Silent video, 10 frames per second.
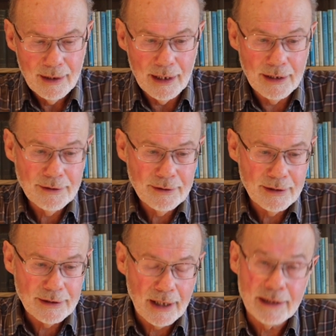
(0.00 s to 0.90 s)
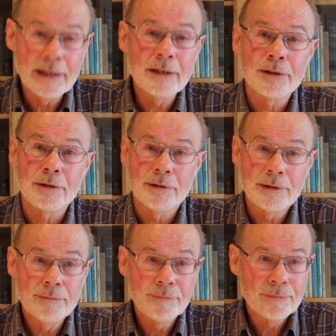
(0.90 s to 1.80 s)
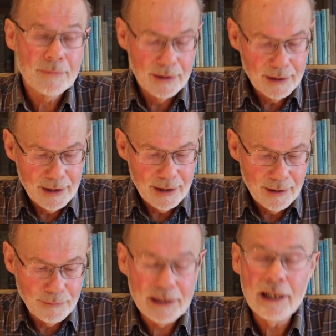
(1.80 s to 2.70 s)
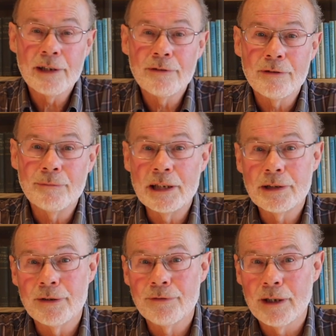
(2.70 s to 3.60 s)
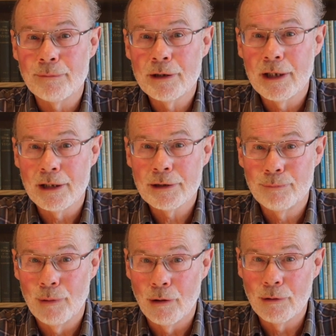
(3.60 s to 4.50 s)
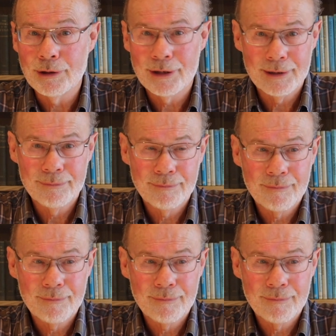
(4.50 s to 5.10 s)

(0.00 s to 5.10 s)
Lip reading: In the Taiga zone, we get the formation of thermokarst bogs.